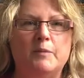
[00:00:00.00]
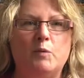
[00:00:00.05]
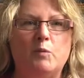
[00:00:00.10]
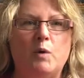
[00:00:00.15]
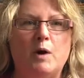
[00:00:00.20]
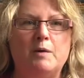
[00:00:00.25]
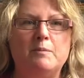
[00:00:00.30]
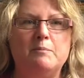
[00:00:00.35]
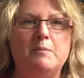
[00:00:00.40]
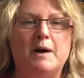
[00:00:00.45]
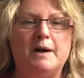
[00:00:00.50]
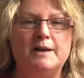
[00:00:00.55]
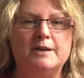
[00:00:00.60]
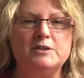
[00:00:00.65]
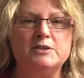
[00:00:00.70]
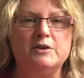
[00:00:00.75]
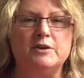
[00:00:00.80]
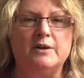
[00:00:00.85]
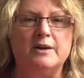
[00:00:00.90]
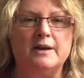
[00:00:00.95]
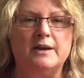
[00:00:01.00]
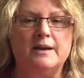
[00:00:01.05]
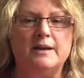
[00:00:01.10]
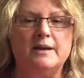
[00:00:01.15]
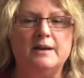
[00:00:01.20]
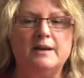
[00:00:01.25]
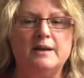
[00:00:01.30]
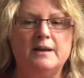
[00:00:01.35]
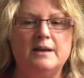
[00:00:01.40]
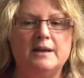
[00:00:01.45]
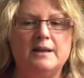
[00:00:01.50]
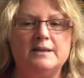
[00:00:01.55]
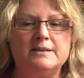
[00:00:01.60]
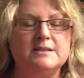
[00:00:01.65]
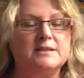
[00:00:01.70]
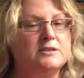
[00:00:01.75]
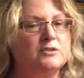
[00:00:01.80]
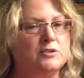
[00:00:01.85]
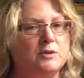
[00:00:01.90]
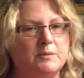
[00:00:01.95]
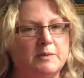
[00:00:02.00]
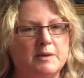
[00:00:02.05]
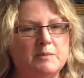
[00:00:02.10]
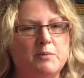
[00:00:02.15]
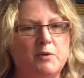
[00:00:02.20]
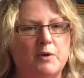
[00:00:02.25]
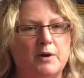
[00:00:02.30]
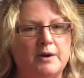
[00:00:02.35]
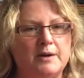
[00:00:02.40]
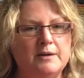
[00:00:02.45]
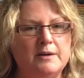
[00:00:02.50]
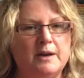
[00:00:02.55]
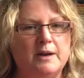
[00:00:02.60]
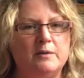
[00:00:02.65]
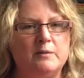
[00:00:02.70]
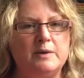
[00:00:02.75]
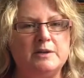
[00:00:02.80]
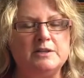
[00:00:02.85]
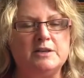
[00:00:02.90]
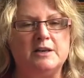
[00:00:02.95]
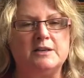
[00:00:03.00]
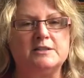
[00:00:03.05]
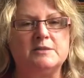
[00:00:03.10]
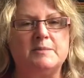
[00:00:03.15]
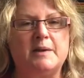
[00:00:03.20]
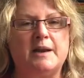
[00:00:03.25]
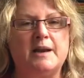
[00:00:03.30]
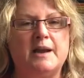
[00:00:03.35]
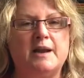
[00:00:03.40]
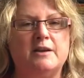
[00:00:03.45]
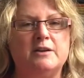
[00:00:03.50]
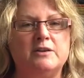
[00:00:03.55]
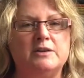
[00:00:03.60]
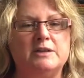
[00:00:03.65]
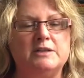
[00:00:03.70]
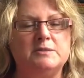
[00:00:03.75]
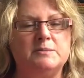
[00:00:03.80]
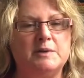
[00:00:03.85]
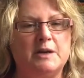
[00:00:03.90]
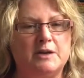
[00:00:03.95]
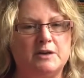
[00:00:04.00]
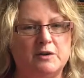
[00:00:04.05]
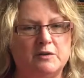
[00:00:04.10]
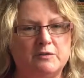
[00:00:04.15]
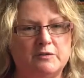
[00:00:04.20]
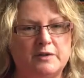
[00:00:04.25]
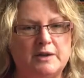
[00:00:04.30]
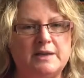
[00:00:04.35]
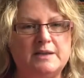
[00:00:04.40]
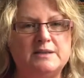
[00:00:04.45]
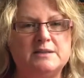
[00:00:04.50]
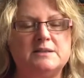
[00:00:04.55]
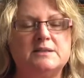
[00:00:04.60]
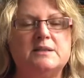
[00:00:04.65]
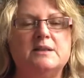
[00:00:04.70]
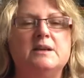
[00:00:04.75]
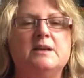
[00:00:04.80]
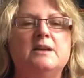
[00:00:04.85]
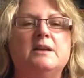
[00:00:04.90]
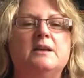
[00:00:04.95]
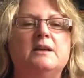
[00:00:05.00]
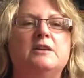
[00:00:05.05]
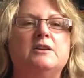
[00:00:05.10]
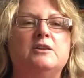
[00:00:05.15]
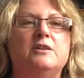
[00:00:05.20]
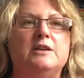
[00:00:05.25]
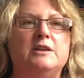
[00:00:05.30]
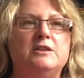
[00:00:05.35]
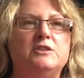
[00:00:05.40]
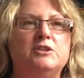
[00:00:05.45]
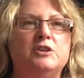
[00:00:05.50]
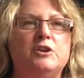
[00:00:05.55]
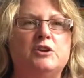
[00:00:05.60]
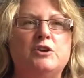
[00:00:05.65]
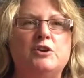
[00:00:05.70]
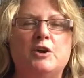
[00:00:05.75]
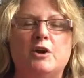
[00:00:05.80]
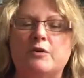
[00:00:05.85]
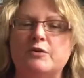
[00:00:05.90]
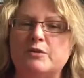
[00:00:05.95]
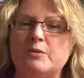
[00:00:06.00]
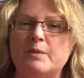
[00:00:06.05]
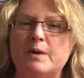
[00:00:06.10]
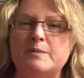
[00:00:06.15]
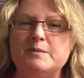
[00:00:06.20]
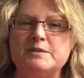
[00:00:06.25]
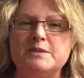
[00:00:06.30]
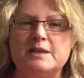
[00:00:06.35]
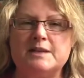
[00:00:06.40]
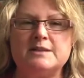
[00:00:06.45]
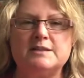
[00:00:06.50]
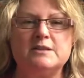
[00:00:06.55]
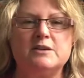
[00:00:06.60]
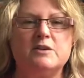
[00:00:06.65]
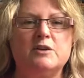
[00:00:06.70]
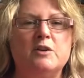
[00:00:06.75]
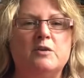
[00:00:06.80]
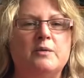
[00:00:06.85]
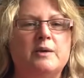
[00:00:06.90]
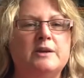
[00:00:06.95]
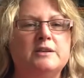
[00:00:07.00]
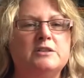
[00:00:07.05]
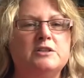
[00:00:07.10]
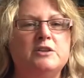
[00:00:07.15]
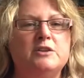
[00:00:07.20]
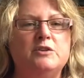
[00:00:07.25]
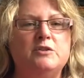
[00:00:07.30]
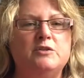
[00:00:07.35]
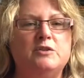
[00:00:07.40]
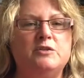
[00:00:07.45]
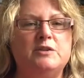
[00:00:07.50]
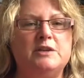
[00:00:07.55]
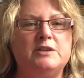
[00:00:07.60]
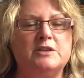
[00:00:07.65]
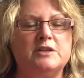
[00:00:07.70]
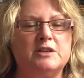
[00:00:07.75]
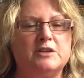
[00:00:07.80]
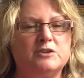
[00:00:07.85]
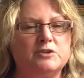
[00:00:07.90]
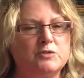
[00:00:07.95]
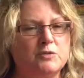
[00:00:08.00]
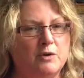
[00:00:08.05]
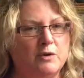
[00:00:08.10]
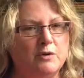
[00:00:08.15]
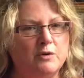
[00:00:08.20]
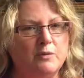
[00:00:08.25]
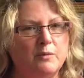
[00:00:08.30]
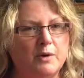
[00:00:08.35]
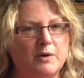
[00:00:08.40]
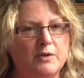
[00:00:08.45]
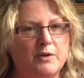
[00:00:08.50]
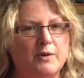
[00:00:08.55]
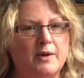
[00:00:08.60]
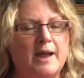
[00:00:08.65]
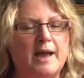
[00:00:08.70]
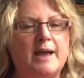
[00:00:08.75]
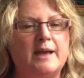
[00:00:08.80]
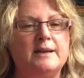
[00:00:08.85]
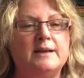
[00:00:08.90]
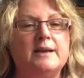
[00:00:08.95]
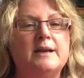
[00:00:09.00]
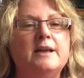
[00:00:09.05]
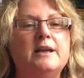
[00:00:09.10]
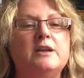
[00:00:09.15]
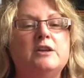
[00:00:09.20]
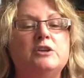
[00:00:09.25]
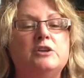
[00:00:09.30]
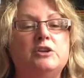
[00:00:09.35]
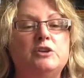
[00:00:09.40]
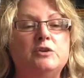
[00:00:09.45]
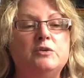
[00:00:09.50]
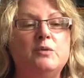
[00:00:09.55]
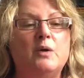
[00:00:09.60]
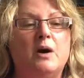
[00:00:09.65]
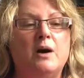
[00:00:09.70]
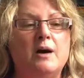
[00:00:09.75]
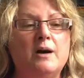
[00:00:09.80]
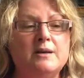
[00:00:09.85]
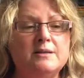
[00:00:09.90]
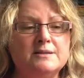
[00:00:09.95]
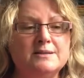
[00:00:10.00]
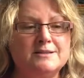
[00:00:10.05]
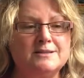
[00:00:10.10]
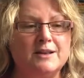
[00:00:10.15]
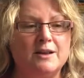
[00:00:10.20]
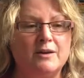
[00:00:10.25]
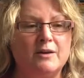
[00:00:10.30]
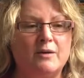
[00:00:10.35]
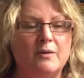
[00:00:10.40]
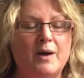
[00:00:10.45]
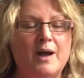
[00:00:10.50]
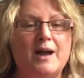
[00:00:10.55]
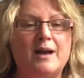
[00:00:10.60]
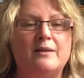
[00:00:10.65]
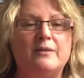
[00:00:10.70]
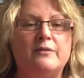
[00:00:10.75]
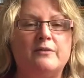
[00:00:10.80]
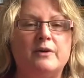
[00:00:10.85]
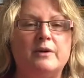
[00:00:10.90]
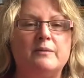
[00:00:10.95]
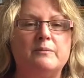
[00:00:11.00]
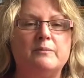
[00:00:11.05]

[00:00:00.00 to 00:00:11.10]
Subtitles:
while monitoring is extremely important, and we talked about how you need to be on your feet, you need to know the websites they're going to, you need to control where they're at. You also have